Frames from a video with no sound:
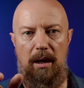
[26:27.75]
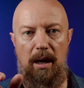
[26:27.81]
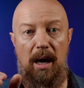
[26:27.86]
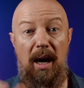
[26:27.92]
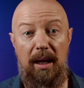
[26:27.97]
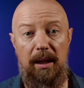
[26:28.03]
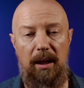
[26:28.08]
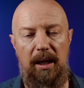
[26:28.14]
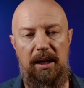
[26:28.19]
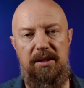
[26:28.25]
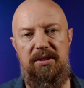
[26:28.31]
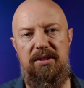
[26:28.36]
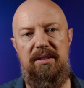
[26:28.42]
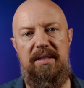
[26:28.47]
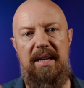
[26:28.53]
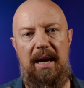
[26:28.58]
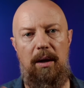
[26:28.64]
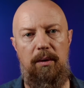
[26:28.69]
highlights
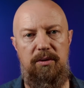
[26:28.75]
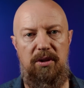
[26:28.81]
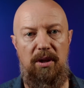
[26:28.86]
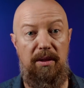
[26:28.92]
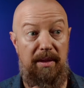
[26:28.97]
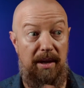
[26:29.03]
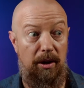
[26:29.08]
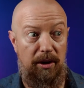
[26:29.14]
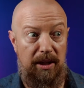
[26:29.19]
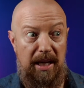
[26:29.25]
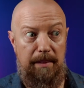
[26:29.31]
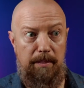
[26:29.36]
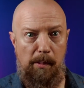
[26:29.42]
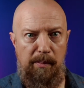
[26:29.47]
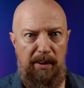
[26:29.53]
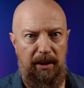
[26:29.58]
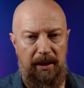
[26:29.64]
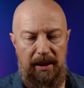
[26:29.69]
down to their
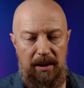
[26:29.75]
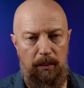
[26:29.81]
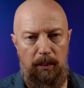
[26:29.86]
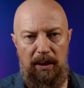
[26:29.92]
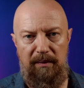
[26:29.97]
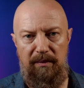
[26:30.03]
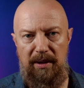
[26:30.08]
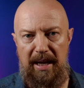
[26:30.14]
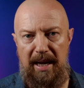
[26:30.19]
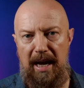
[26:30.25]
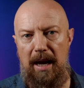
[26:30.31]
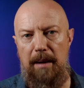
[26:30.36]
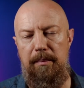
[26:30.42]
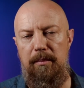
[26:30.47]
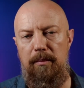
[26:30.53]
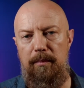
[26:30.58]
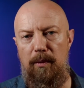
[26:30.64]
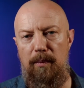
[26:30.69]
capability, whatever
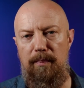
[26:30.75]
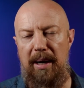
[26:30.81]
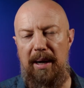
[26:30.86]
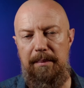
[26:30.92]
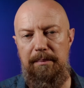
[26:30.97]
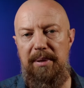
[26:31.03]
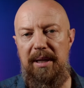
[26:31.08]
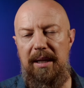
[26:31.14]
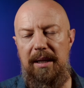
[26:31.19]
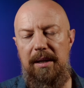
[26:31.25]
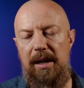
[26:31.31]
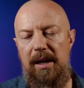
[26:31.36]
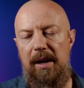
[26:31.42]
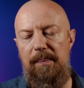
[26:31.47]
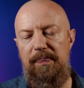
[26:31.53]
that might be,